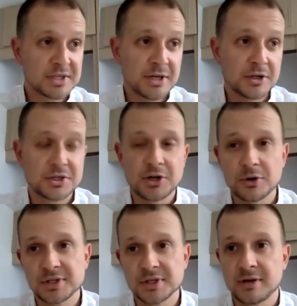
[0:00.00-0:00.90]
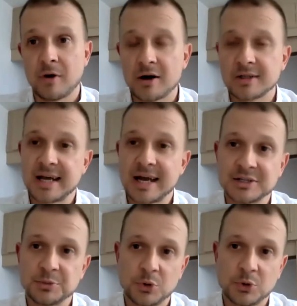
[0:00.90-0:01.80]
research shows that there are
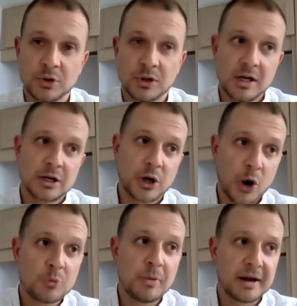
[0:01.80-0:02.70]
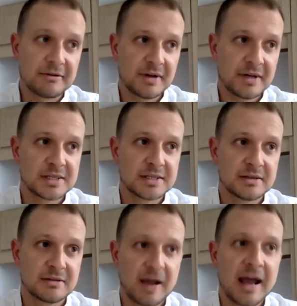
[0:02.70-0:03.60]
tangible
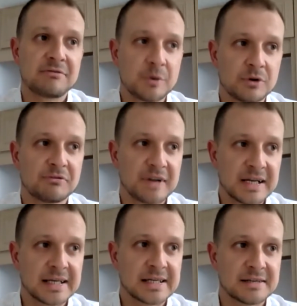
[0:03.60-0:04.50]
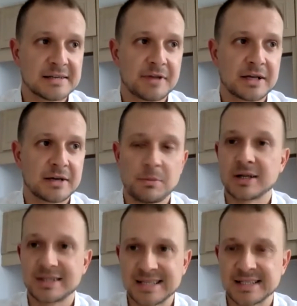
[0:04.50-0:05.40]
co-benefits for everyone feeling as if they can
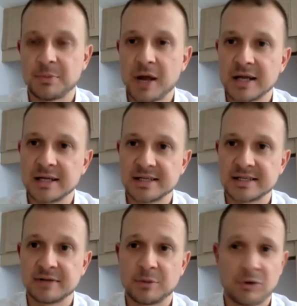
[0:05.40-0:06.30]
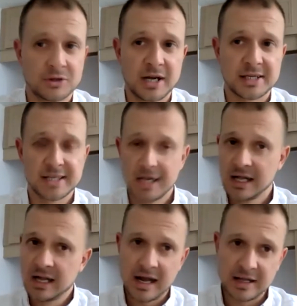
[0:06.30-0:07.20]
participate in civic projects.
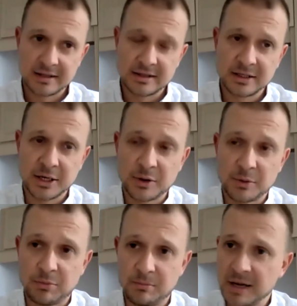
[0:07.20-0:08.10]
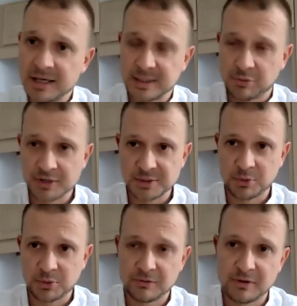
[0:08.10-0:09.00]
And, you know, the basic
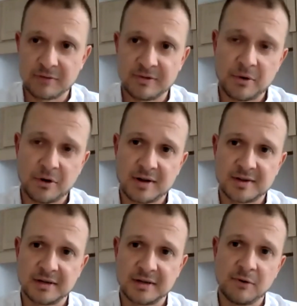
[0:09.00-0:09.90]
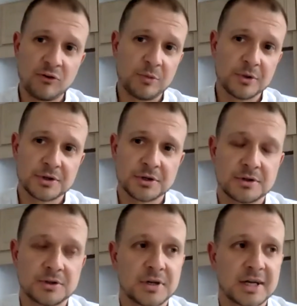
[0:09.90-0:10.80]
principle of democratic involvement
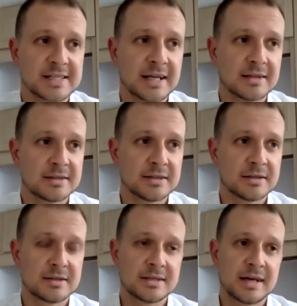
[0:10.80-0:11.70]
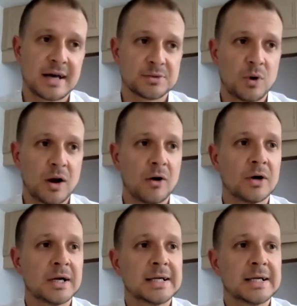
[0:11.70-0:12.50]
should extend to that as well.